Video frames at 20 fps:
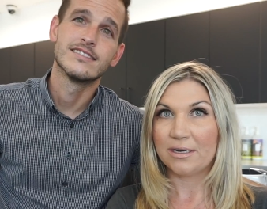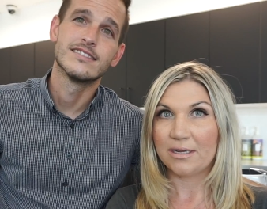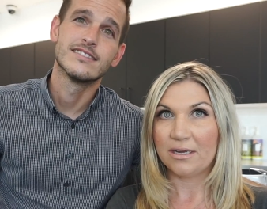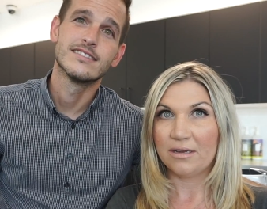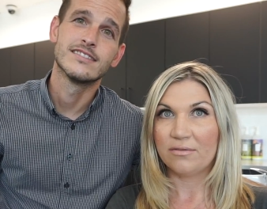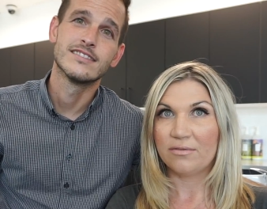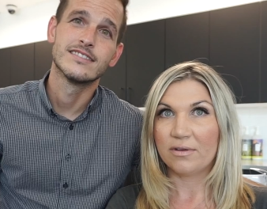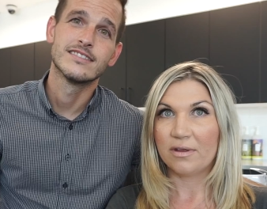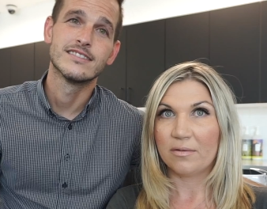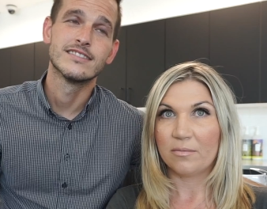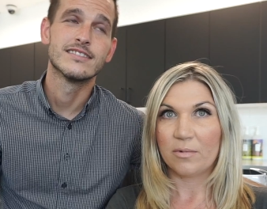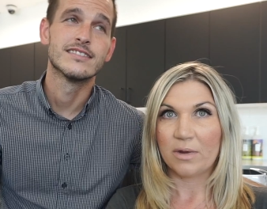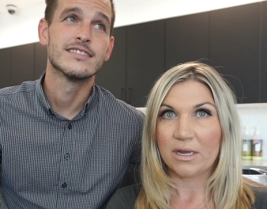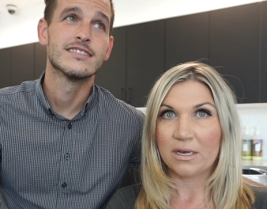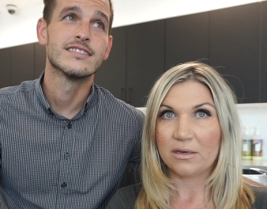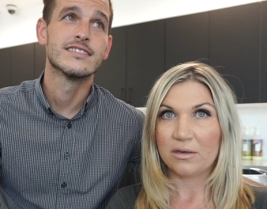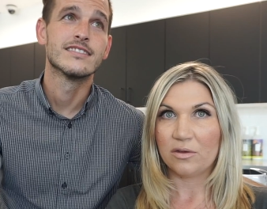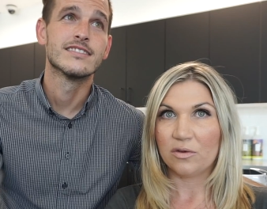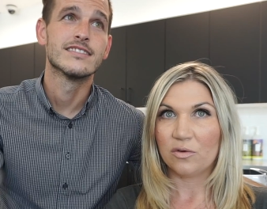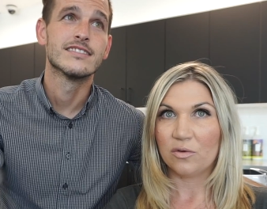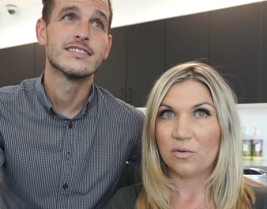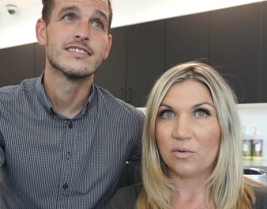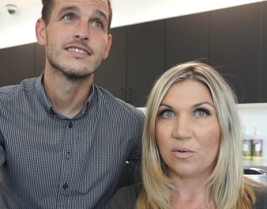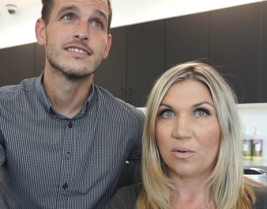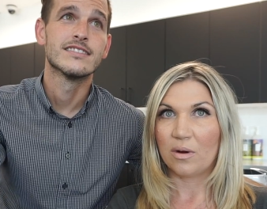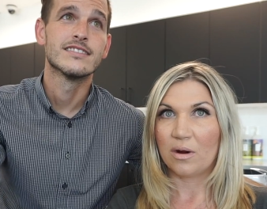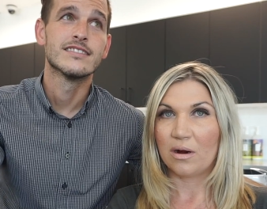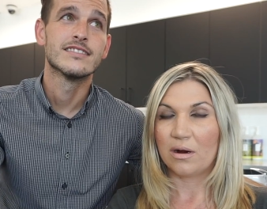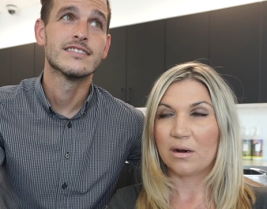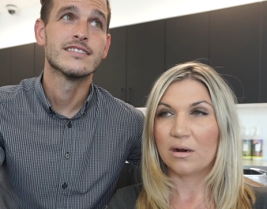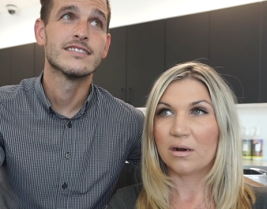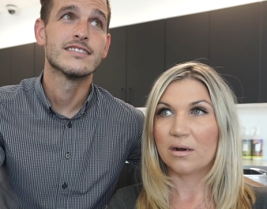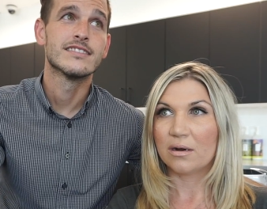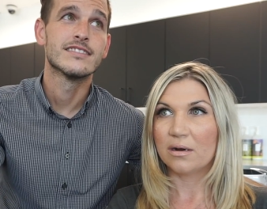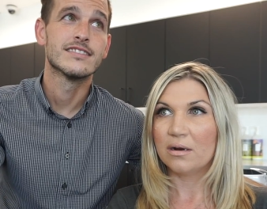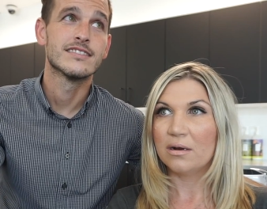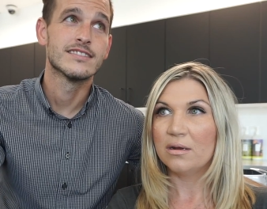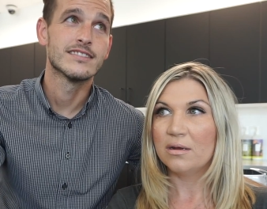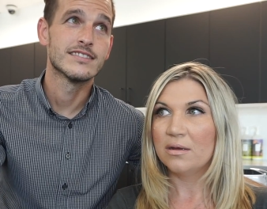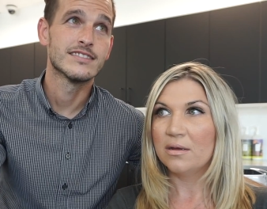Speaker 1: even when you
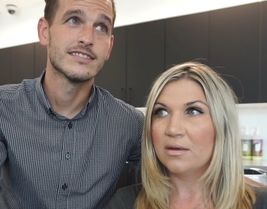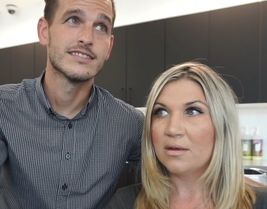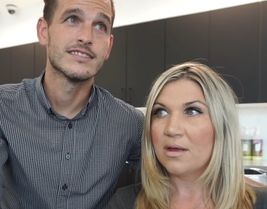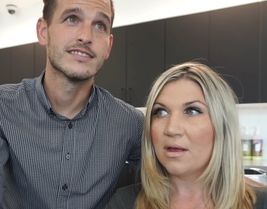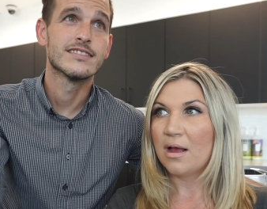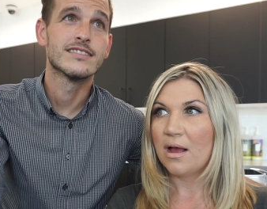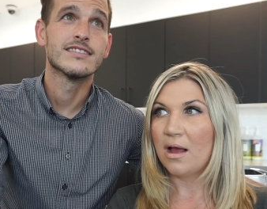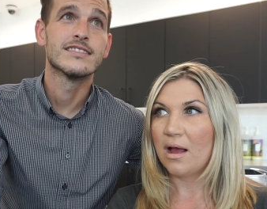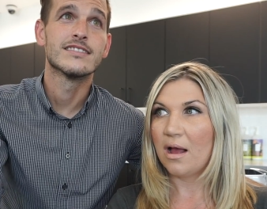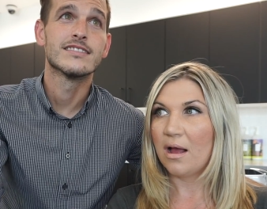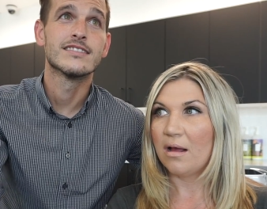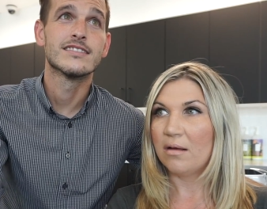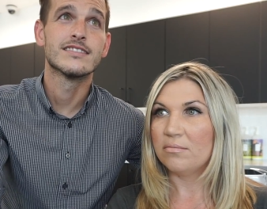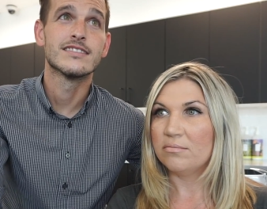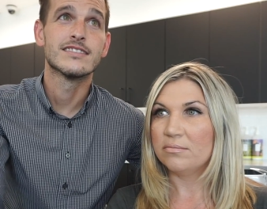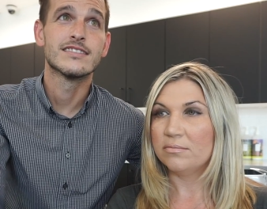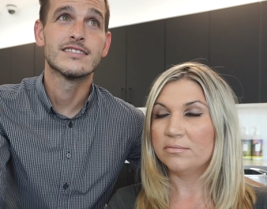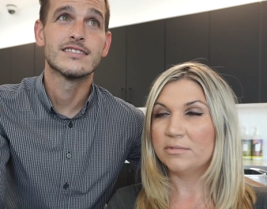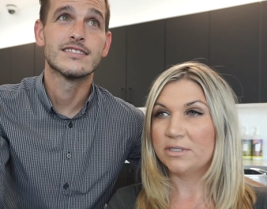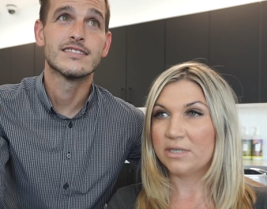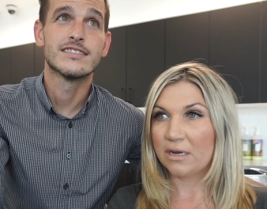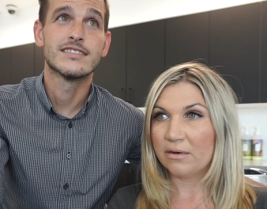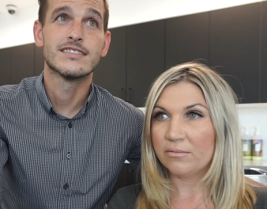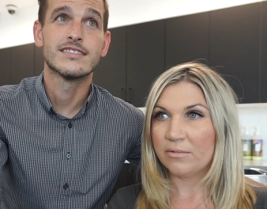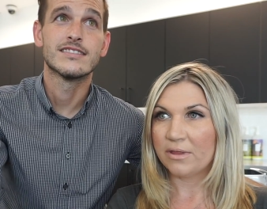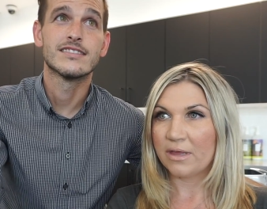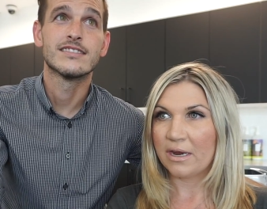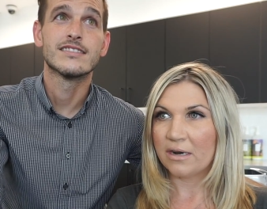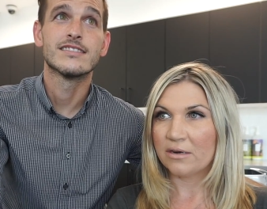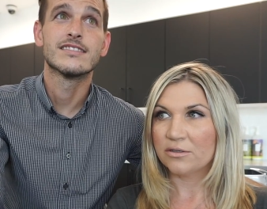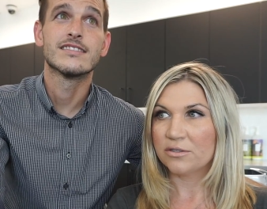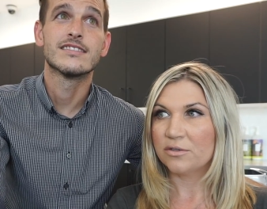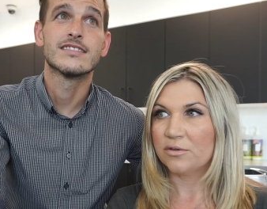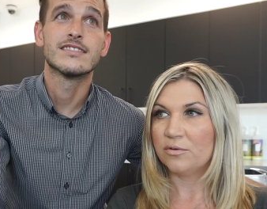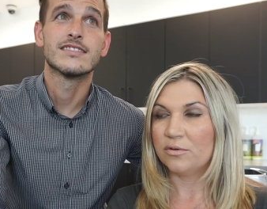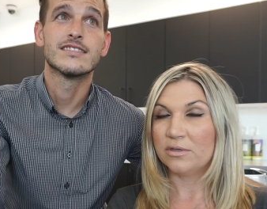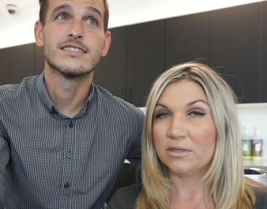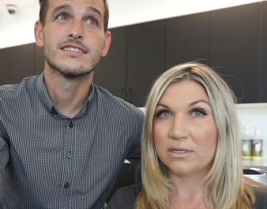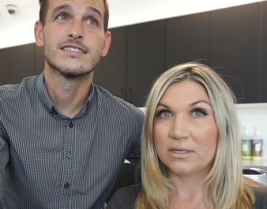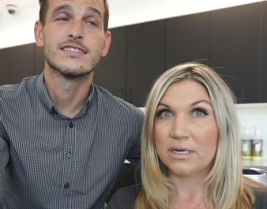are um, done with hair
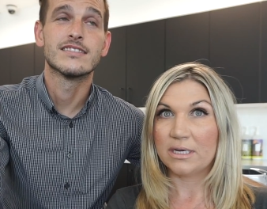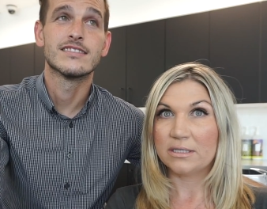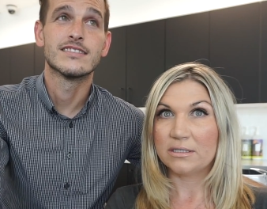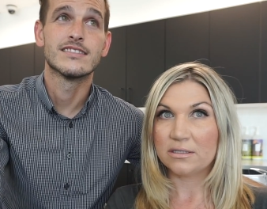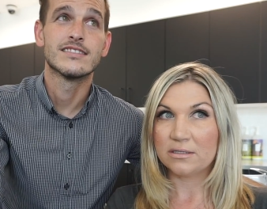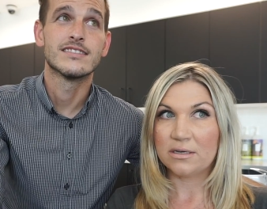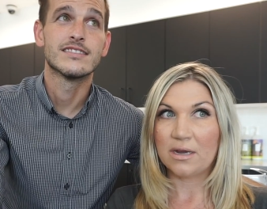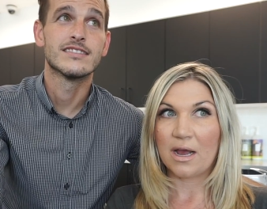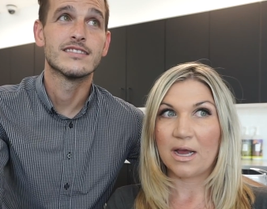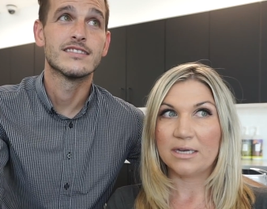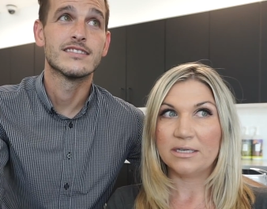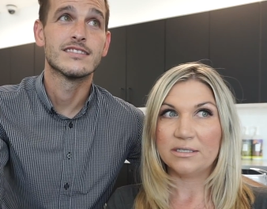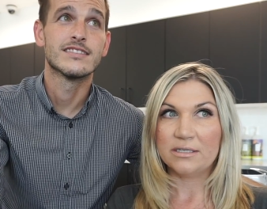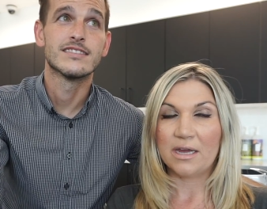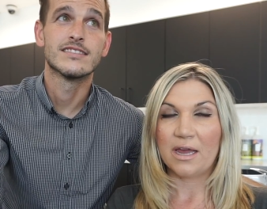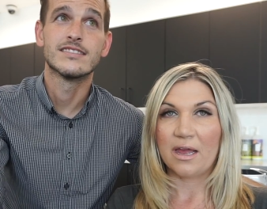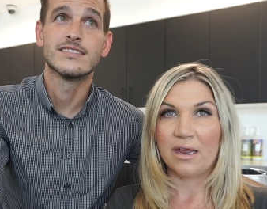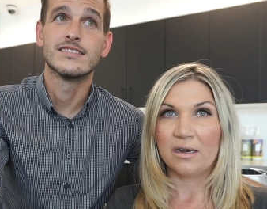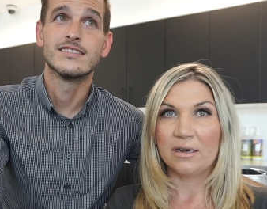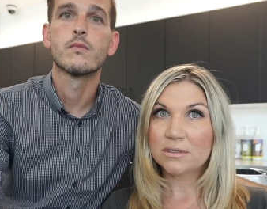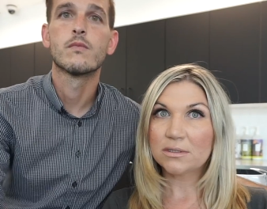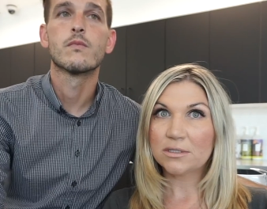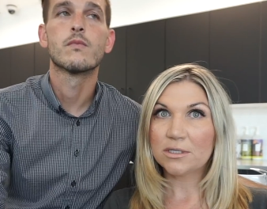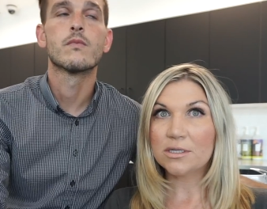school. It's not done.